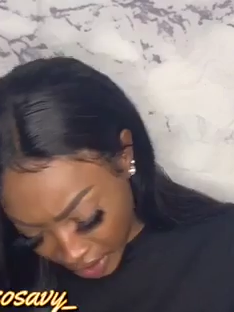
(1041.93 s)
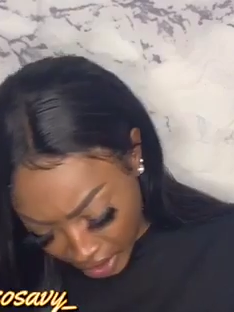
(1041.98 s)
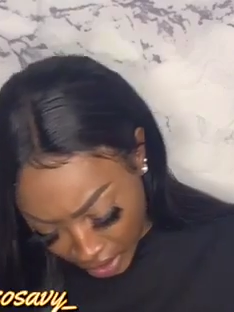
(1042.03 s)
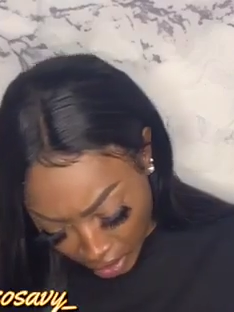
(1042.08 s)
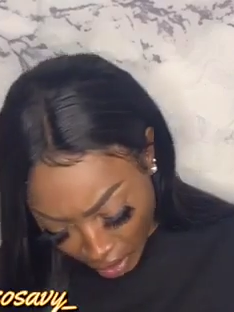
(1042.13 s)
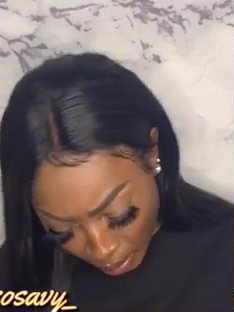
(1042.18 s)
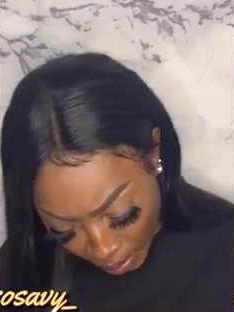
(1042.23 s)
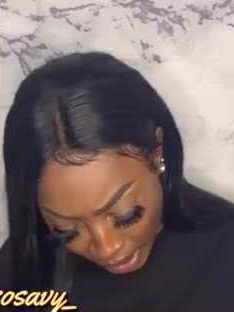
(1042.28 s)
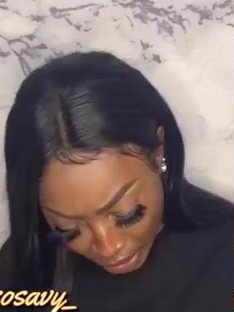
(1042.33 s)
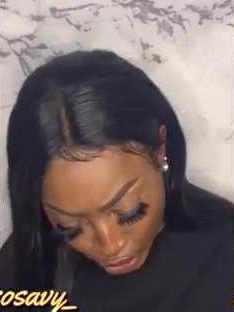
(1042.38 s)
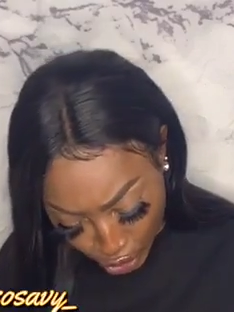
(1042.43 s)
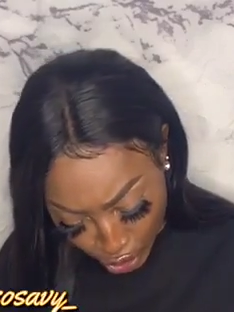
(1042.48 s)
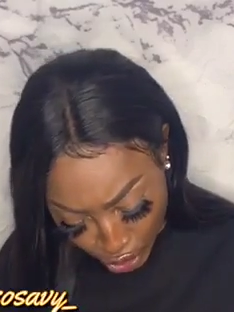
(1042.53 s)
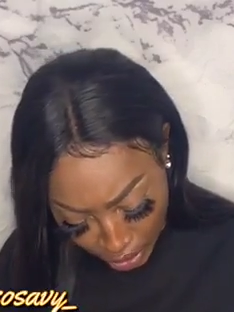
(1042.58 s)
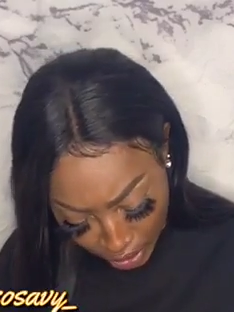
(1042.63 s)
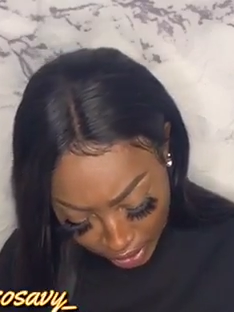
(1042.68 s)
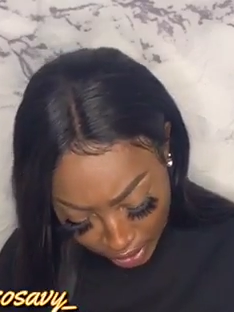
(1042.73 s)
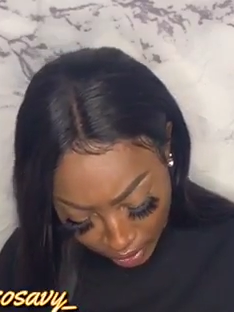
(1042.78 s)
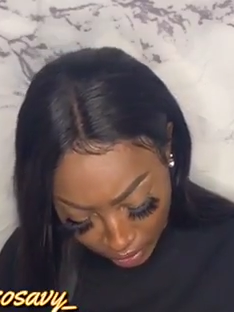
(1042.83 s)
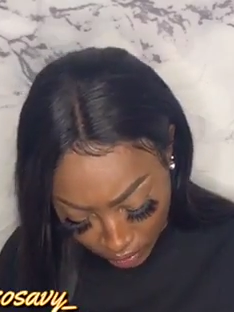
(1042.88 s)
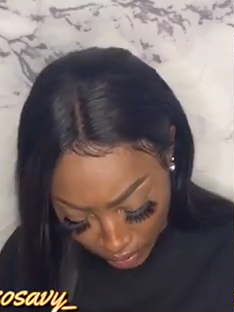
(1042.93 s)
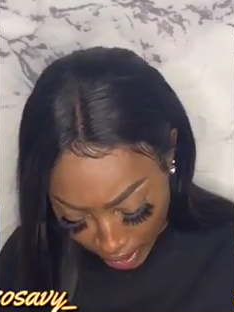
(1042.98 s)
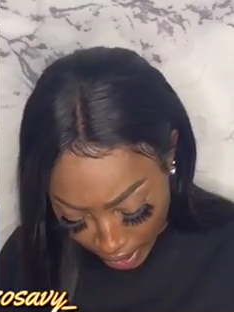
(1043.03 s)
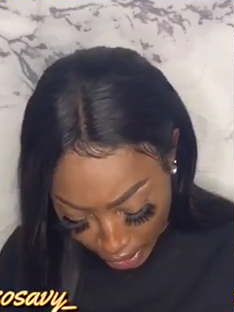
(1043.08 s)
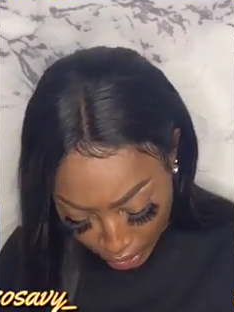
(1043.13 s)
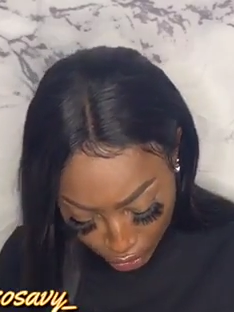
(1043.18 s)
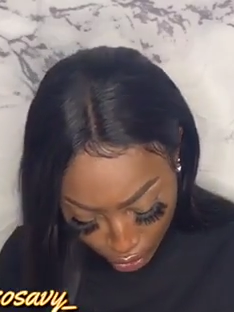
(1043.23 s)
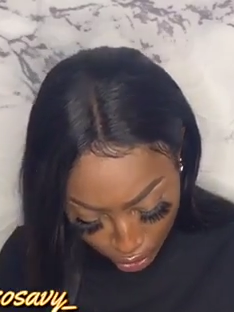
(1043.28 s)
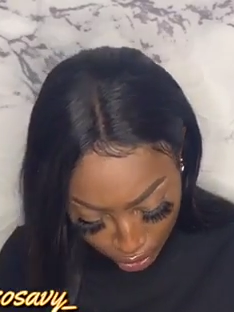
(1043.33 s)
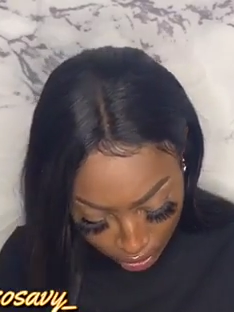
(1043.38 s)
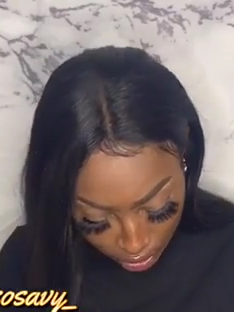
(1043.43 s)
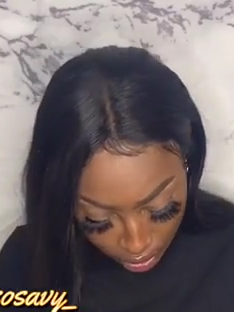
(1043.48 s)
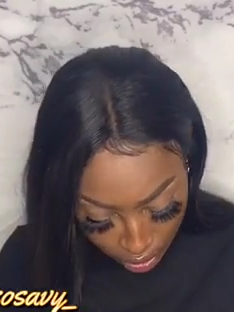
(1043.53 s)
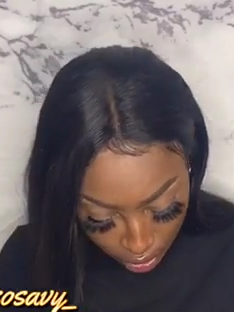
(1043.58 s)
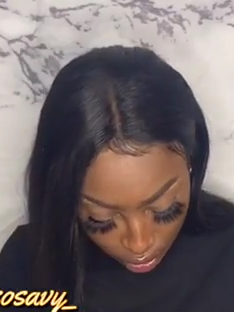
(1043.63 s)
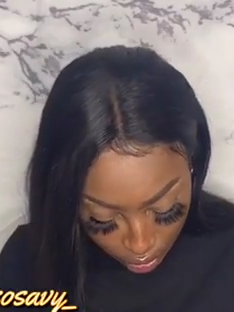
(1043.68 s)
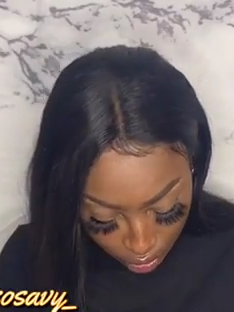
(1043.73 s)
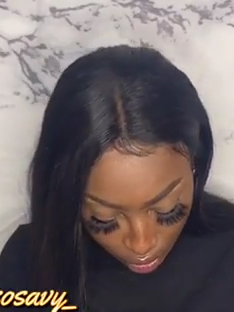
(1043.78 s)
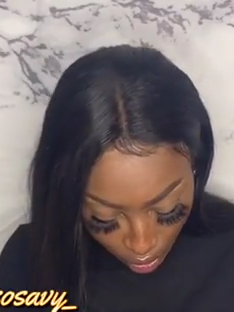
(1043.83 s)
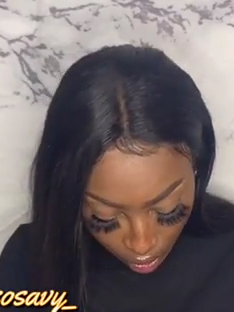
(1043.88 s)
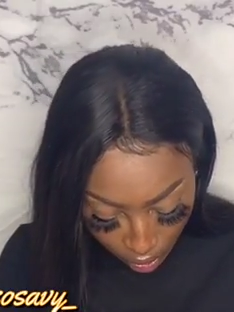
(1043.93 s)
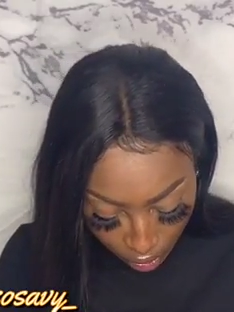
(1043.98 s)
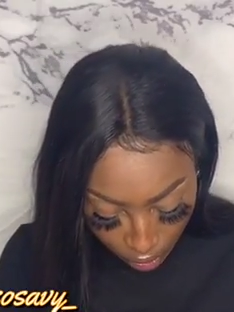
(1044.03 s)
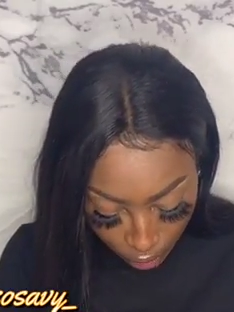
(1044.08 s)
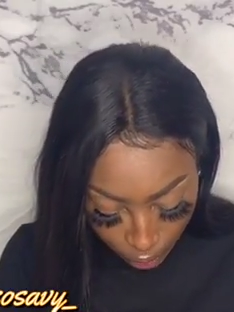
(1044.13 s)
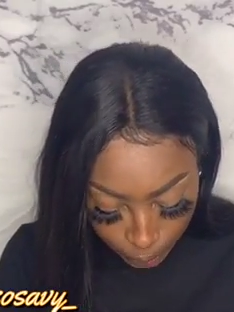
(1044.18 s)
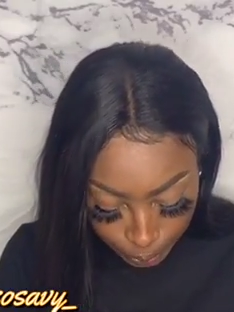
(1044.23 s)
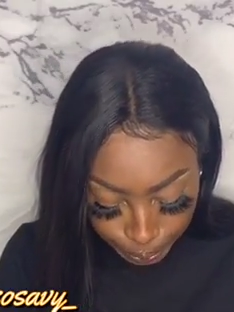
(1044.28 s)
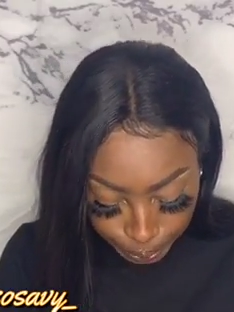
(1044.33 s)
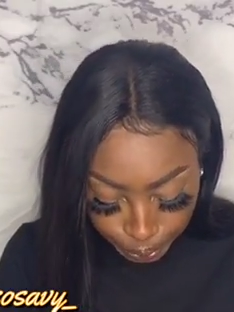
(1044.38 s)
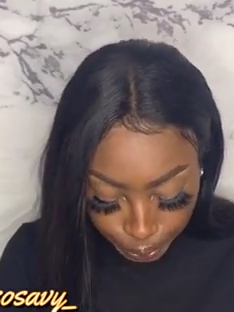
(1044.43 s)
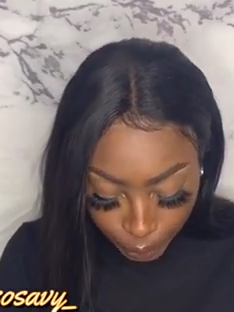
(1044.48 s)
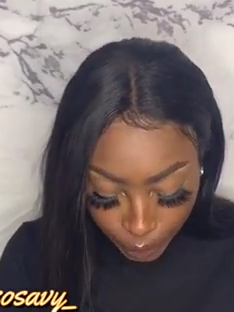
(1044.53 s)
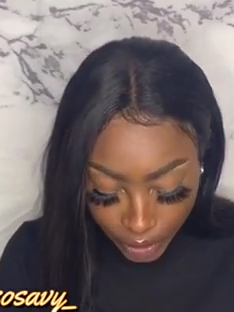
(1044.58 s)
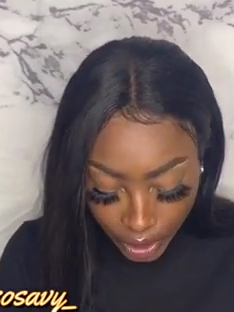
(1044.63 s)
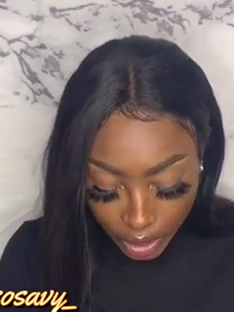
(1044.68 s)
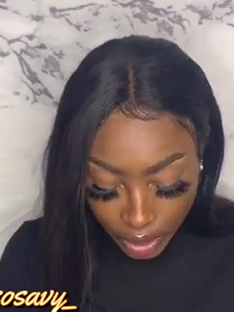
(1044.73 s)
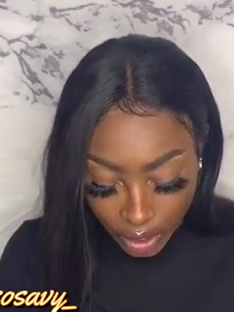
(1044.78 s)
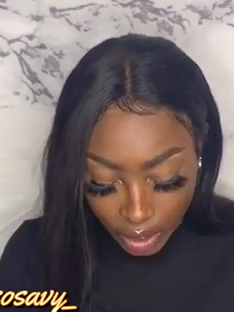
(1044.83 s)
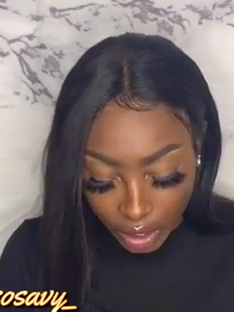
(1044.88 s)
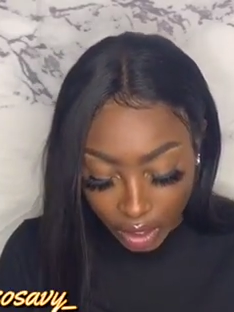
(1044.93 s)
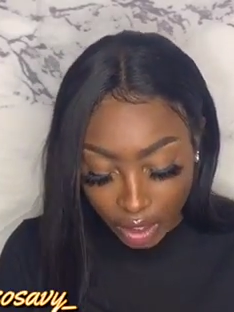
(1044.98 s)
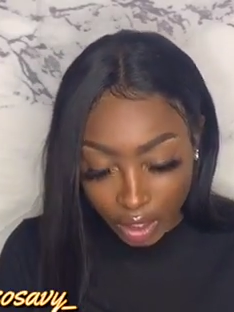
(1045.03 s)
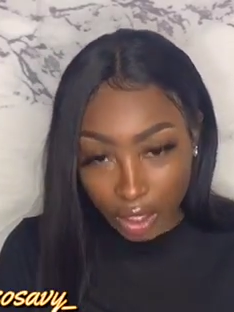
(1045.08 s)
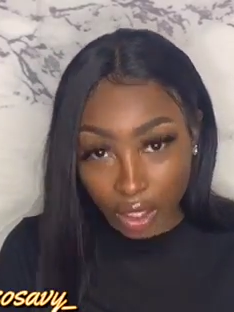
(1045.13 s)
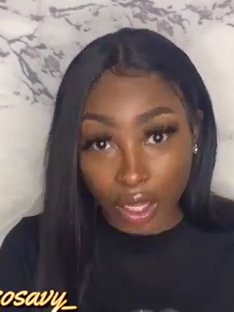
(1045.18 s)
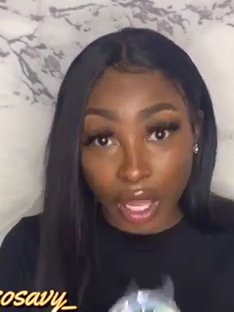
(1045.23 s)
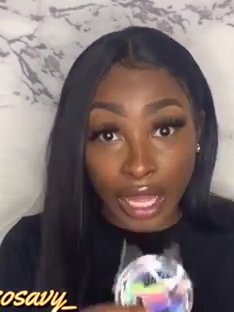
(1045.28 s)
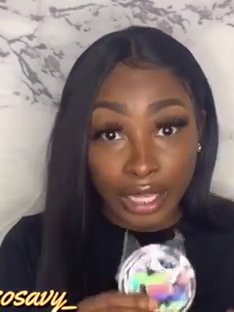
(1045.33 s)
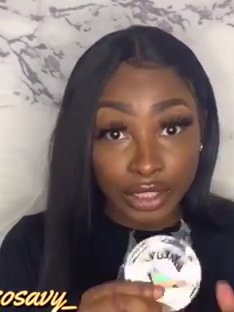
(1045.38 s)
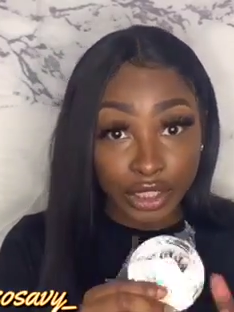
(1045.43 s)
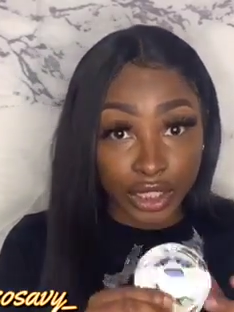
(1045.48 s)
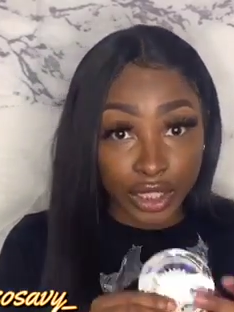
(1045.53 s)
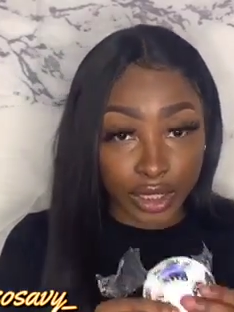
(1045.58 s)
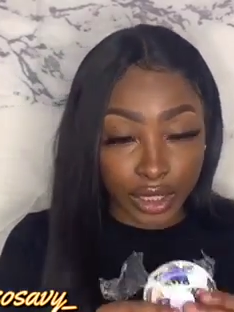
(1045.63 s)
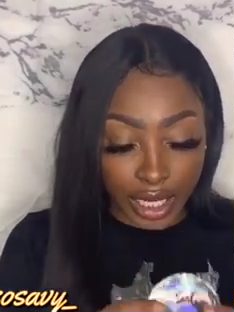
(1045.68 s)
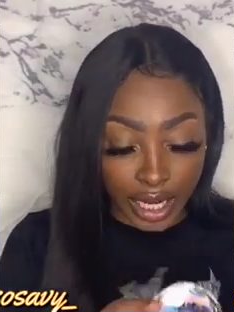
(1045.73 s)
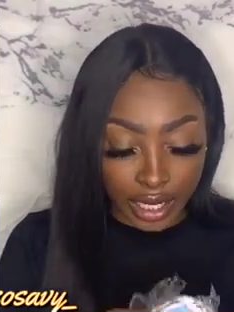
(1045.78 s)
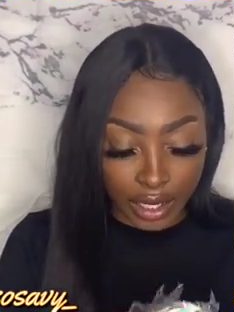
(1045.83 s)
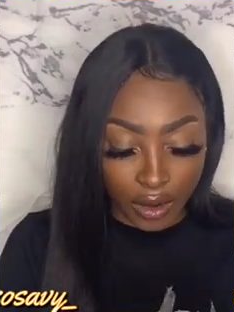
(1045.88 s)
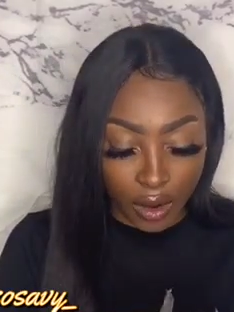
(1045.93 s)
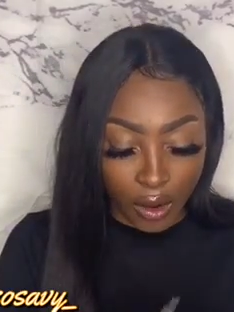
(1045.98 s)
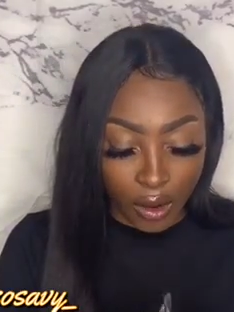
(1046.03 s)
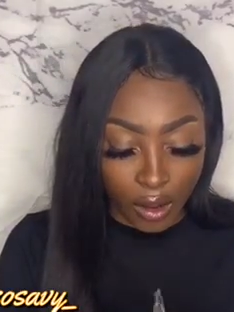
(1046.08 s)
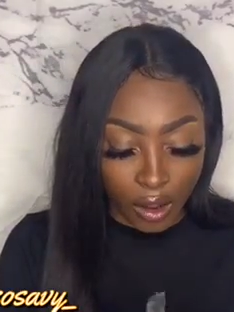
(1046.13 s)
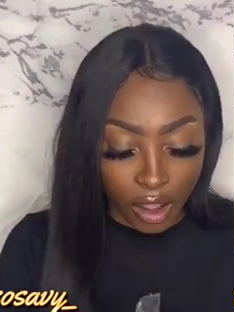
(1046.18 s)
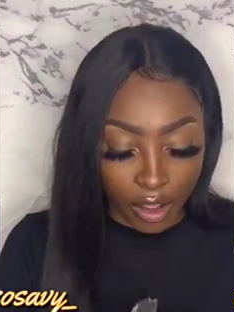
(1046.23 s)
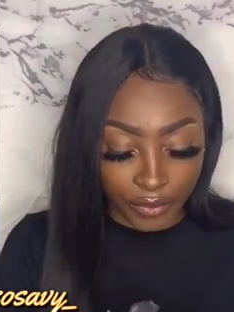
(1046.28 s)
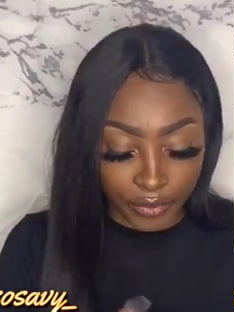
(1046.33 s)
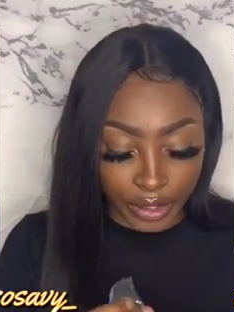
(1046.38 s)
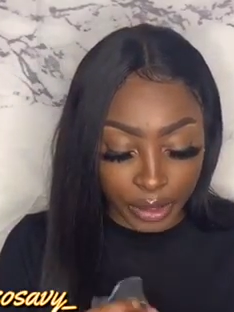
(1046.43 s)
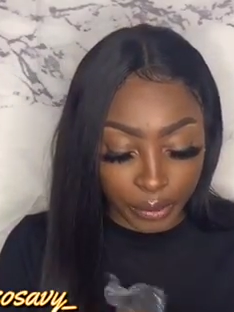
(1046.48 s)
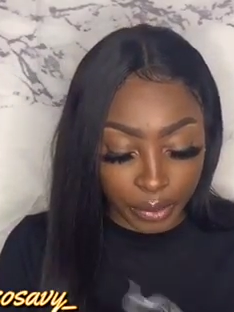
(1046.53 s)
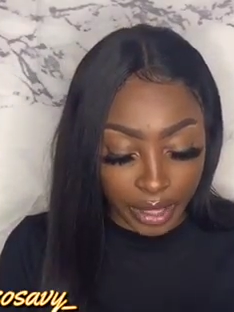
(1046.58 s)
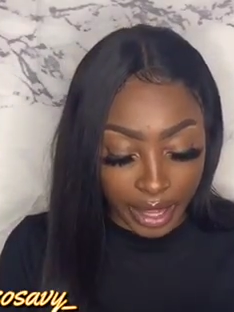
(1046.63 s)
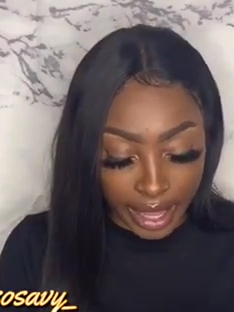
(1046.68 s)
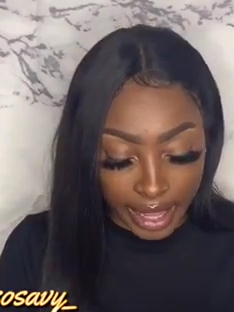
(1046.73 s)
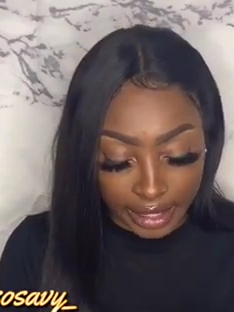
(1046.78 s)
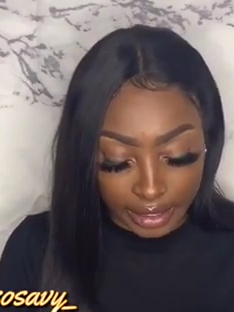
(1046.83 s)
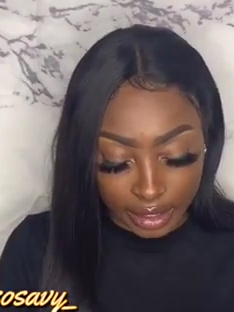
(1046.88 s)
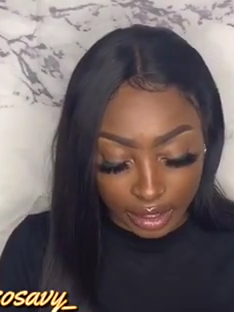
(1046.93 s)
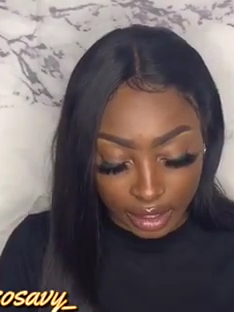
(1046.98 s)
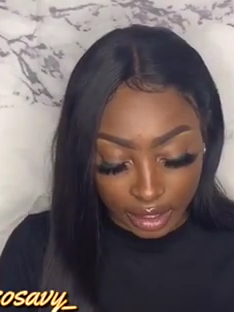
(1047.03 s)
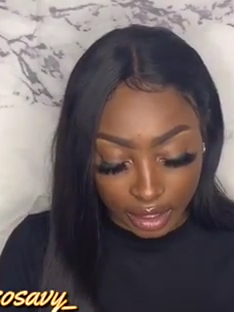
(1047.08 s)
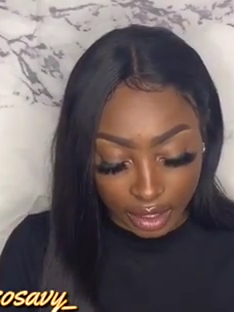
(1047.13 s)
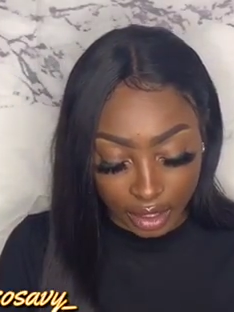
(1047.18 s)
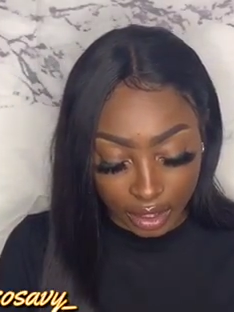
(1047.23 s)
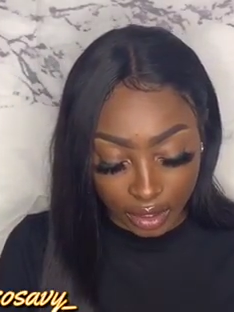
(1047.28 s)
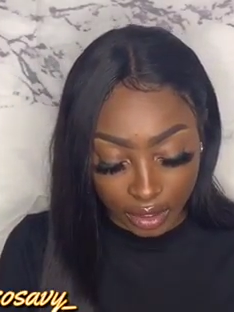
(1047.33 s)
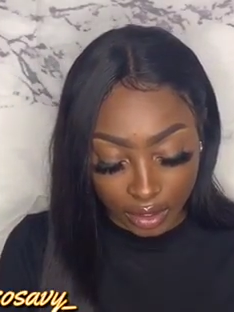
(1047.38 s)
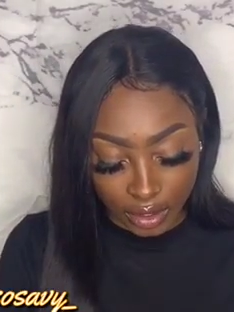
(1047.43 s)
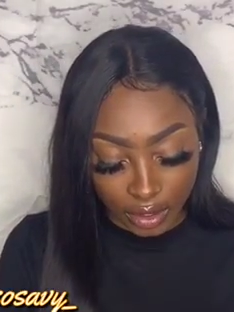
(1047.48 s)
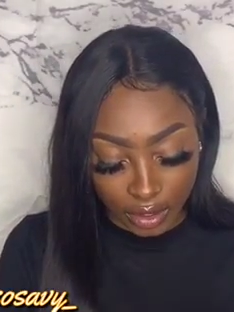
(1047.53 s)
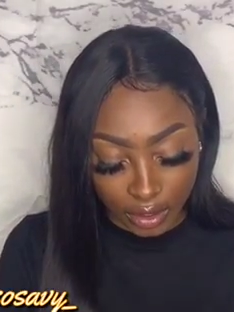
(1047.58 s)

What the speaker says: think these are my Chanel lashes. So I just take off the plastic.